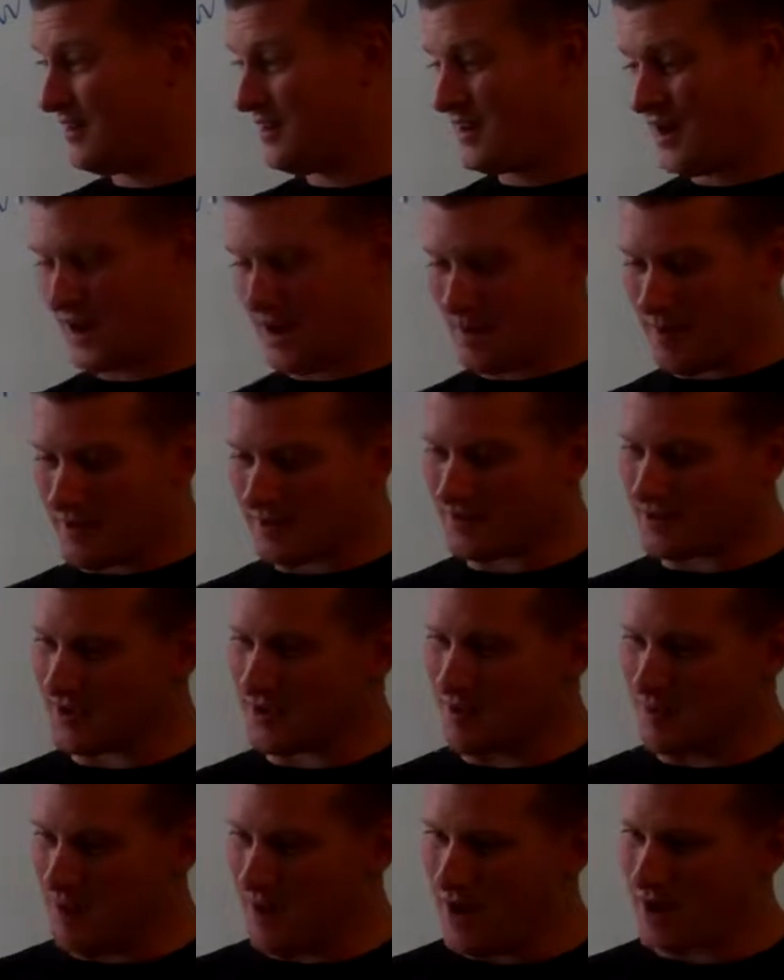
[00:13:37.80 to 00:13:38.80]
And I'm actually
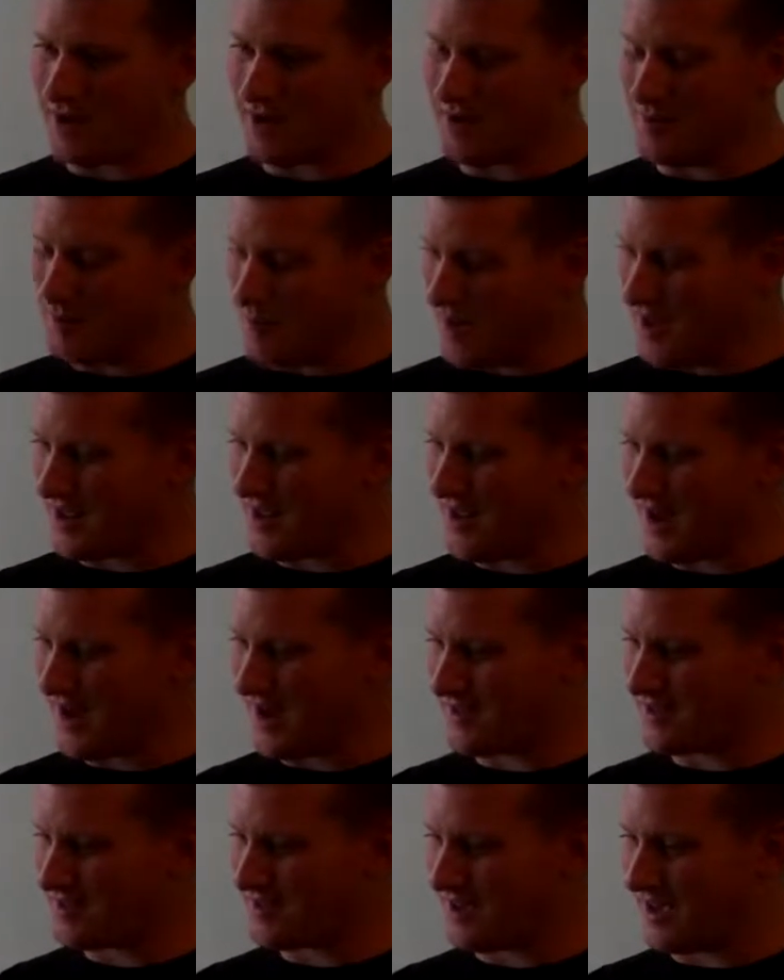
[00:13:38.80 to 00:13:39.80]
getting married in May
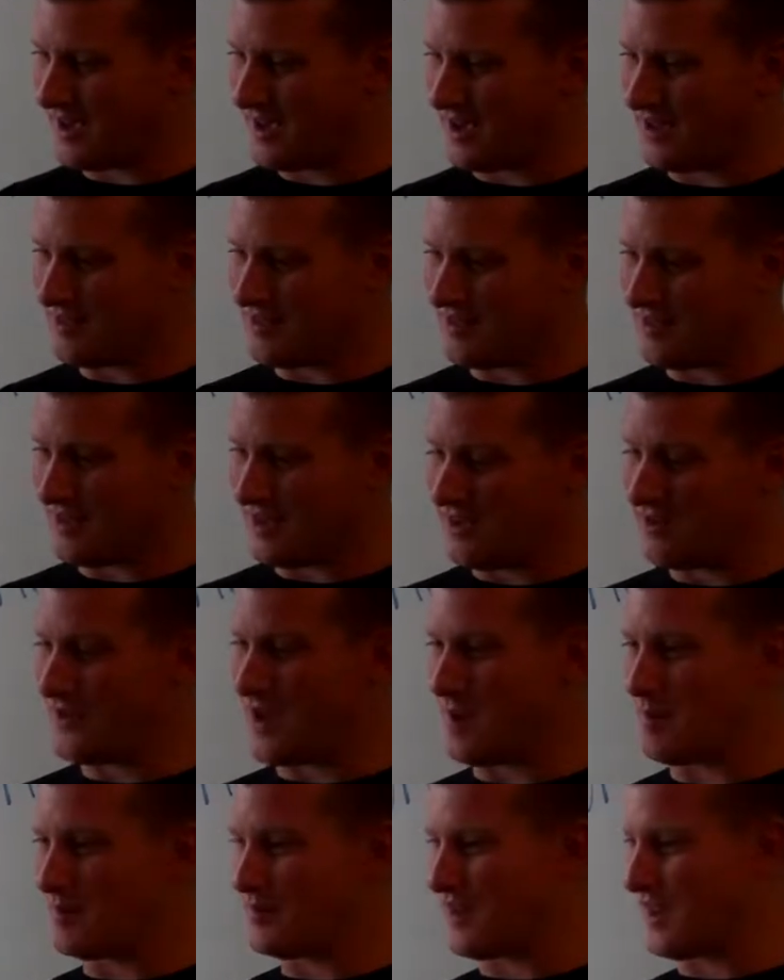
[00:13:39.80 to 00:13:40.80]
9th, and his
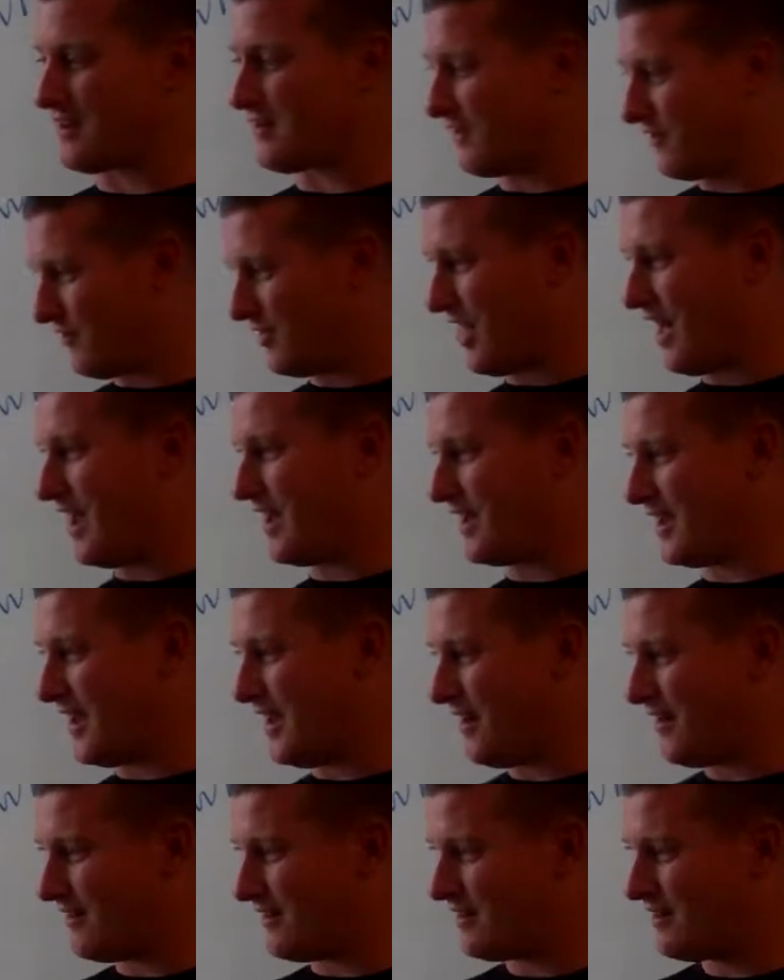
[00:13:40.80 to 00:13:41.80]
family's actually flying
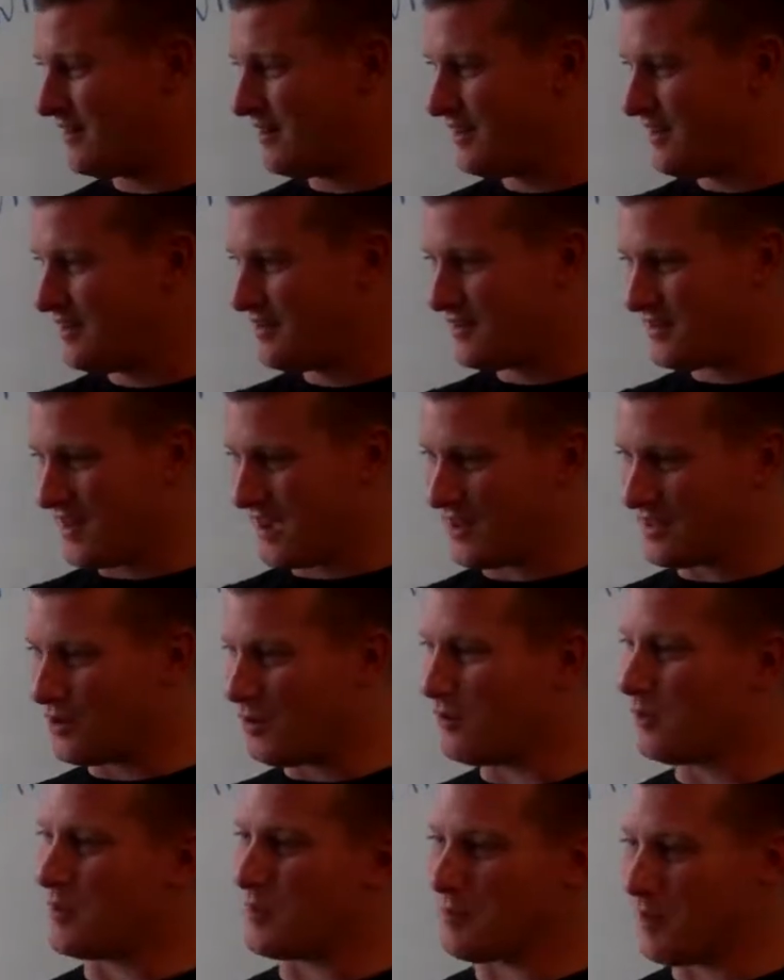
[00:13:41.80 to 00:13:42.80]
out. Yeah,
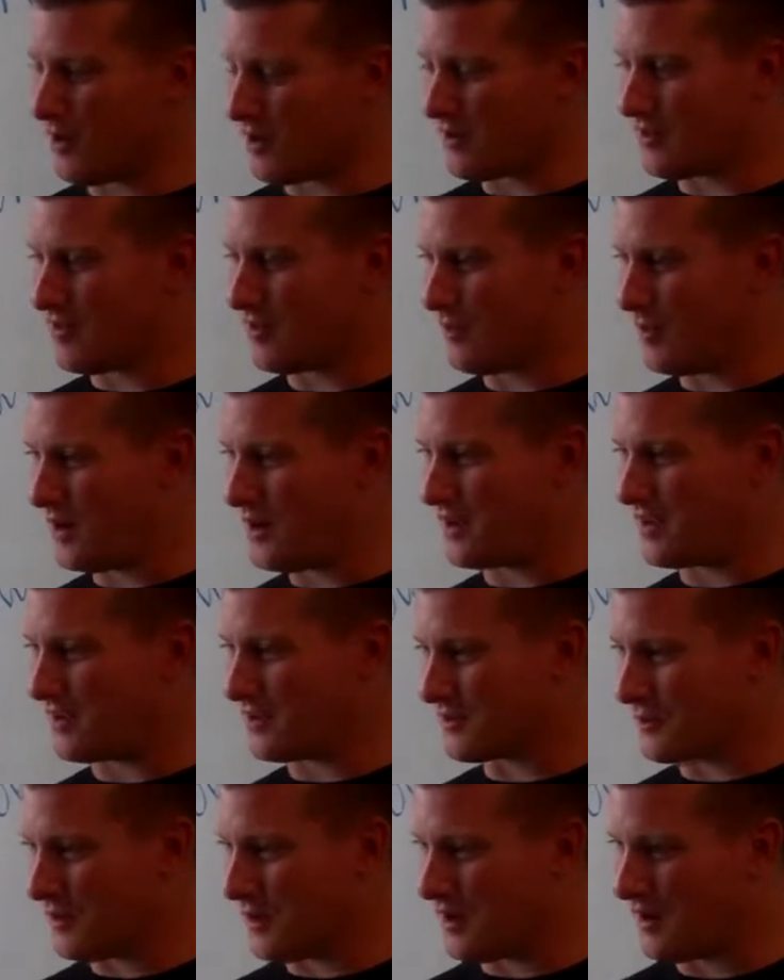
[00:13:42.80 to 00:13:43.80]
they'll be part of the wedding
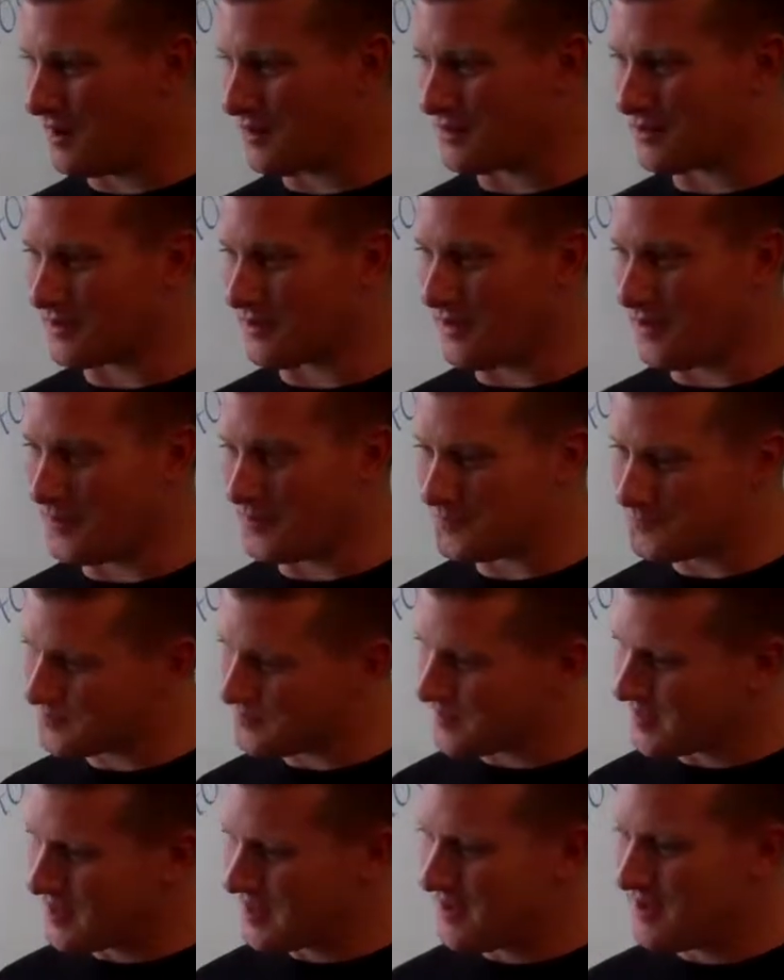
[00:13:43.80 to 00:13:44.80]
as well. So,
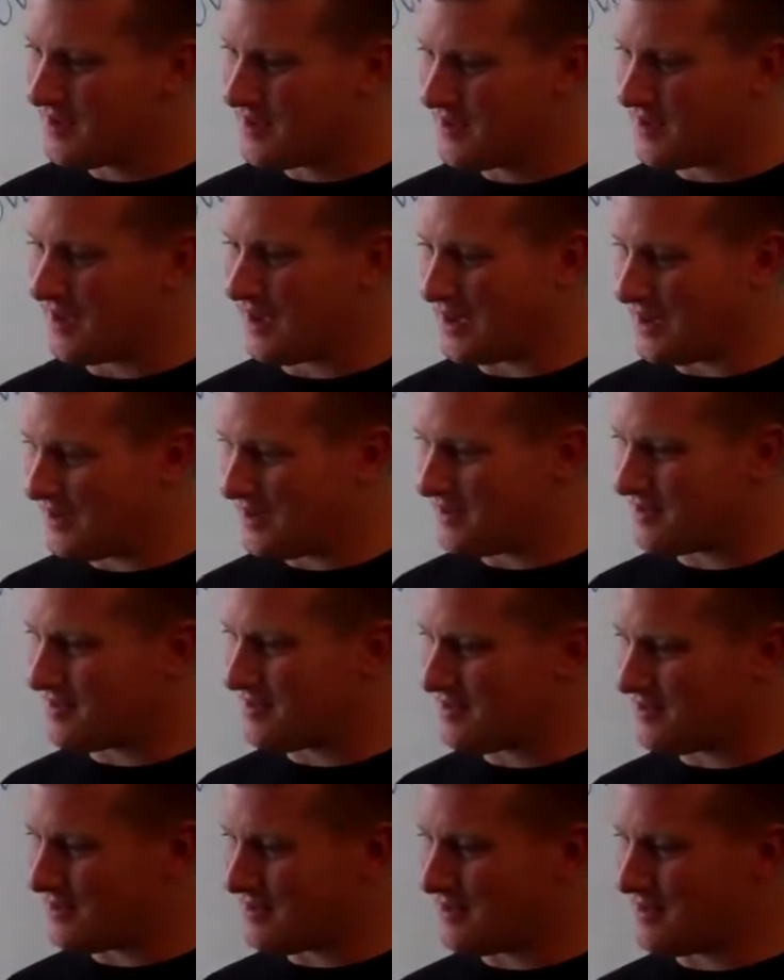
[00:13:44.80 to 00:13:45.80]

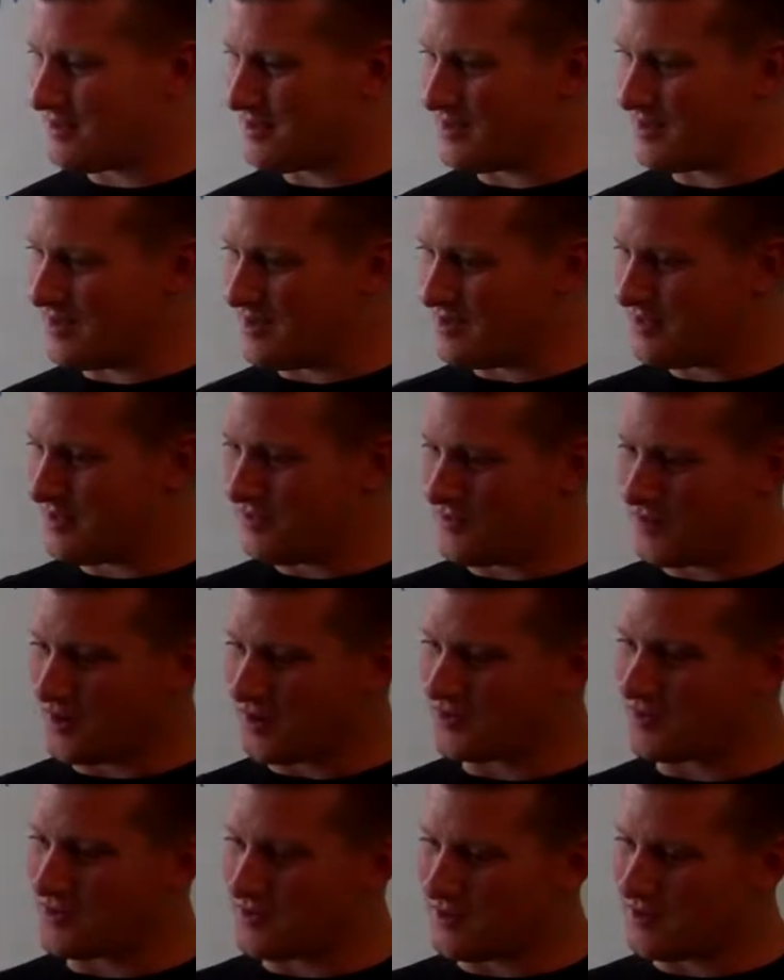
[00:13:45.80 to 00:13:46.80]
the
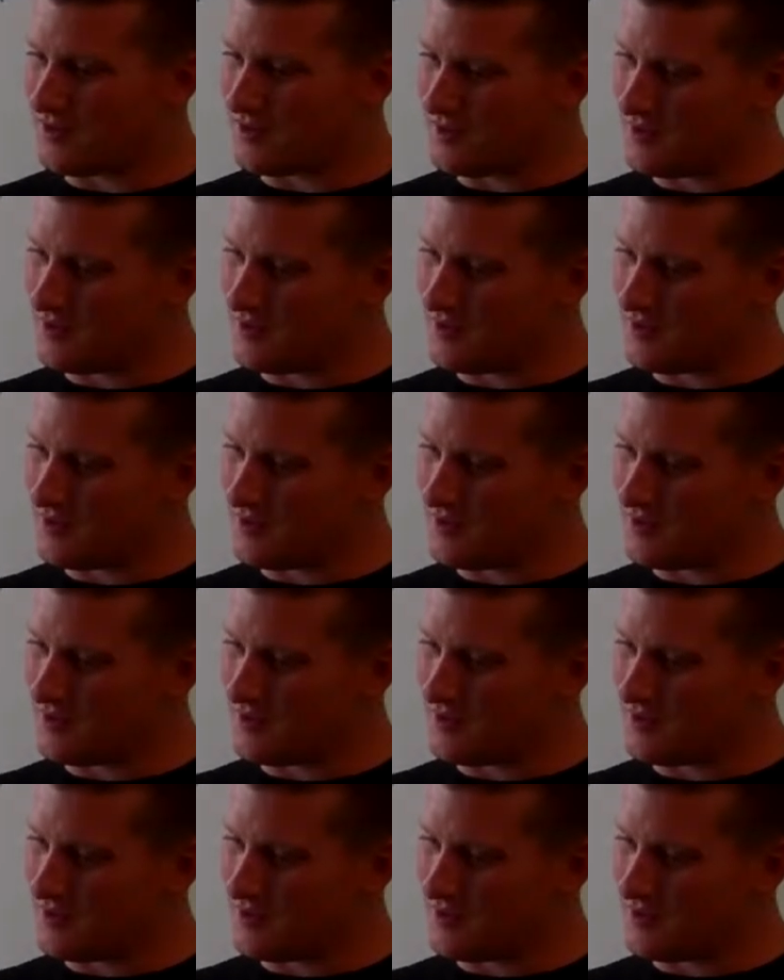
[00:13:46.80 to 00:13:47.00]
first